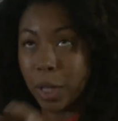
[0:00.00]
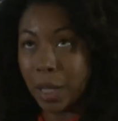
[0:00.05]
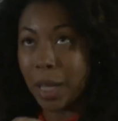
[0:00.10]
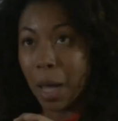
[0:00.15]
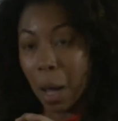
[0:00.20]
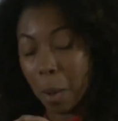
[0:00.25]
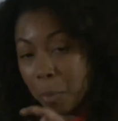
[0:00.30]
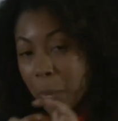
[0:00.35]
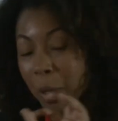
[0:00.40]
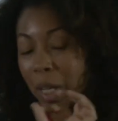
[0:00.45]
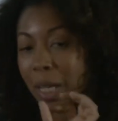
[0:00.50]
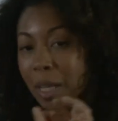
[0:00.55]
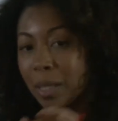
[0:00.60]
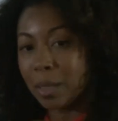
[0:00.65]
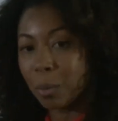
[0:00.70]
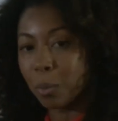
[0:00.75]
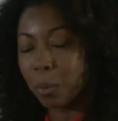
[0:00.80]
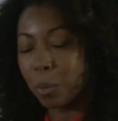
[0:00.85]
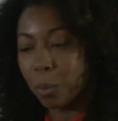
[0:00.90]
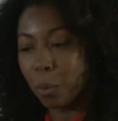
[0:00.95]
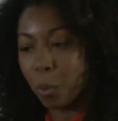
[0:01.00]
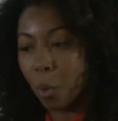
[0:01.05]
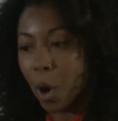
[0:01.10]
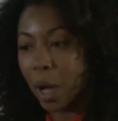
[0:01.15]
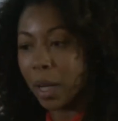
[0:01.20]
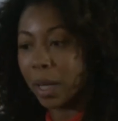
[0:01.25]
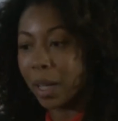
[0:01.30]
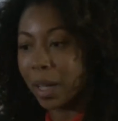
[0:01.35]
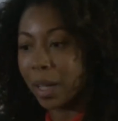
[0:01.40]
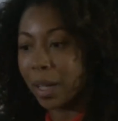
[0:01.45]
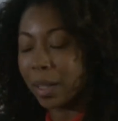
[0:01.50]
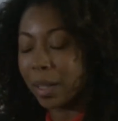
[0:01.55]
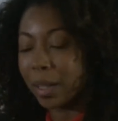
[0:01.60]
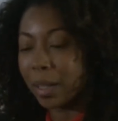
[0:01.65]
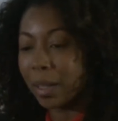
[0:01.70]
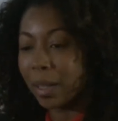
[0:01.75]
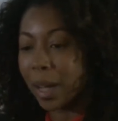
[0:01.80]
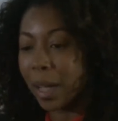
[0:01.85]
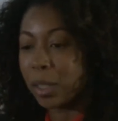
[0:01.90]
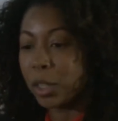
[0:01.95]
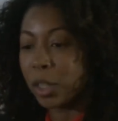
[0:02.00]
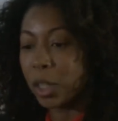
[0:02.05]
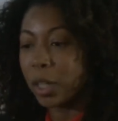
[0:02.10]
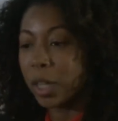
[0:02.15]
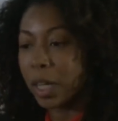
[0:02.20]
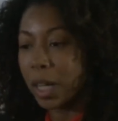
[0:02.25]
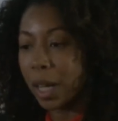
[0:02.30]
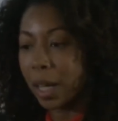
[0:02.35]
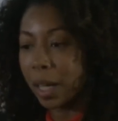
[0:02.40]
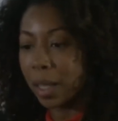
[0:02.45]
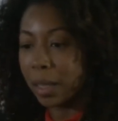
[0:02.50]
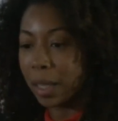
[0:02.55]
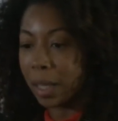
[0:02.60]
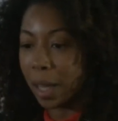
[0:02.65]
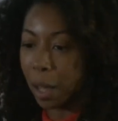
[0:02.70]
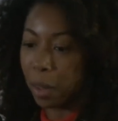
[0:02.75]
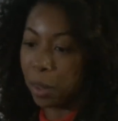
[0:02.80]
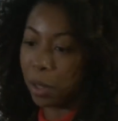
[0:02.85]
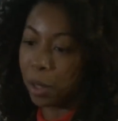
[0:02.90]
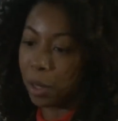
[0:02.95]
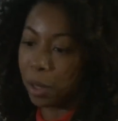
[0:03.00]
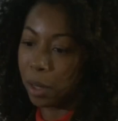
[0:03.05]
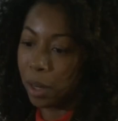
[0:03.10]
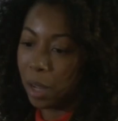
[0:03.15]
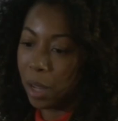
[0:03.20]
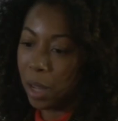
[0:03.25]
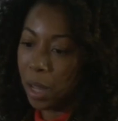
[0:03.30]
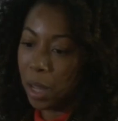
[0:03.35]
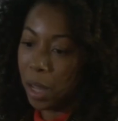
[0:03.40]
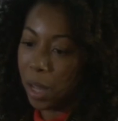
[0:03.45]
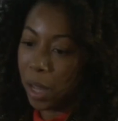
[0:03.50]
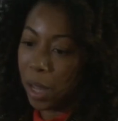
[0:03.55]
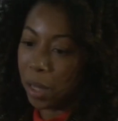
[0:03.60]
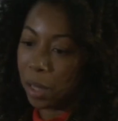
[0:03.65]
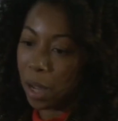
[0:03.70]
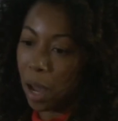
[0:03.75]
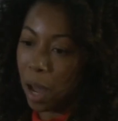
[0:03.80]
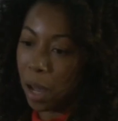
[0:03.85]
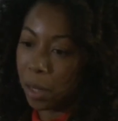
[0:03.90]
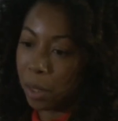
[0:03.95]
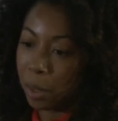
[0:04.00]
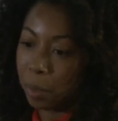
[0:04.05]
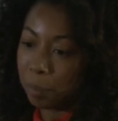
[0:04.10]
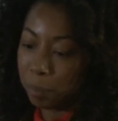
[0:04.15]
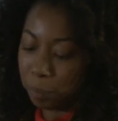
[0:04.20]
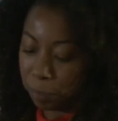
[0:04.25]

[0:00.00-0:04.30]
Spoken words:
companies, one in Nigeria and the other in Ghana.